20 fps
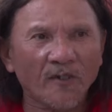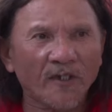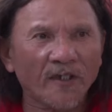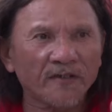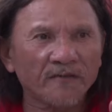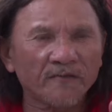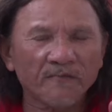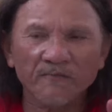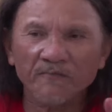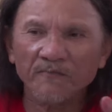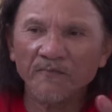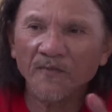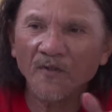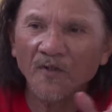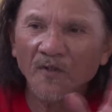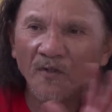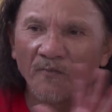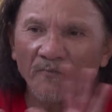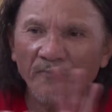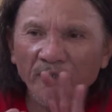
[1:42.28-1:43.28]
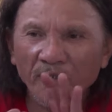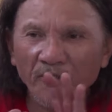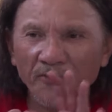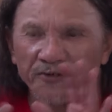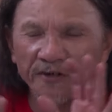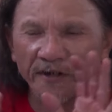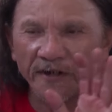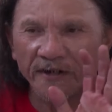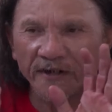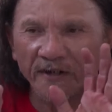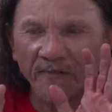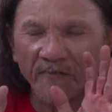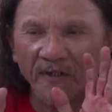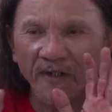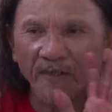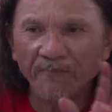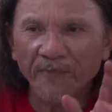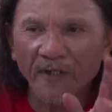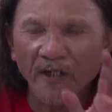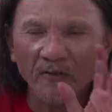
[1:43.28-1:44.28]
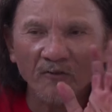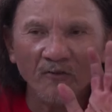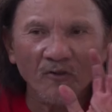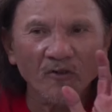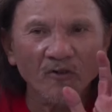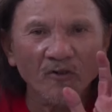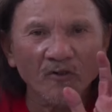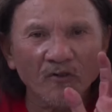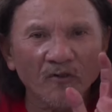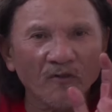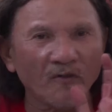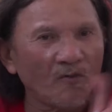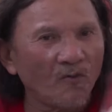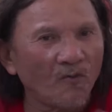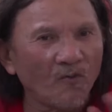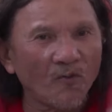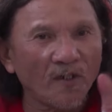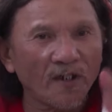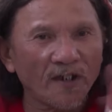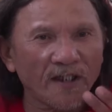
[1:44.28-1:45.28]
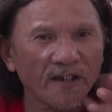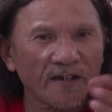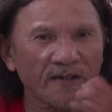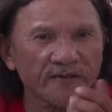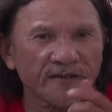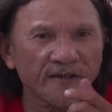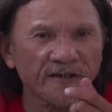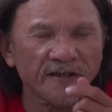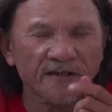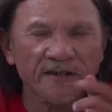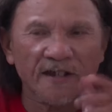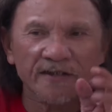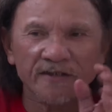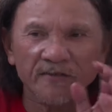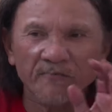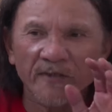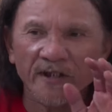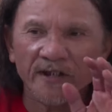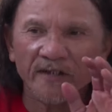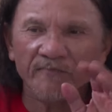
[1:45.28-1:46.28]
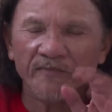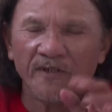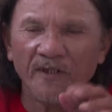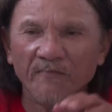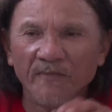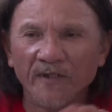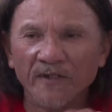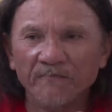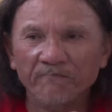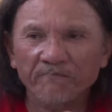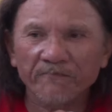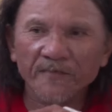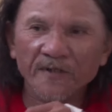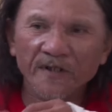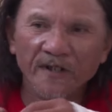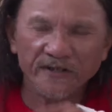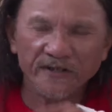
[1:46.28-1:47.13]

I was enduring the pain in my body, however, I didn't feel any pain in my hands anymore,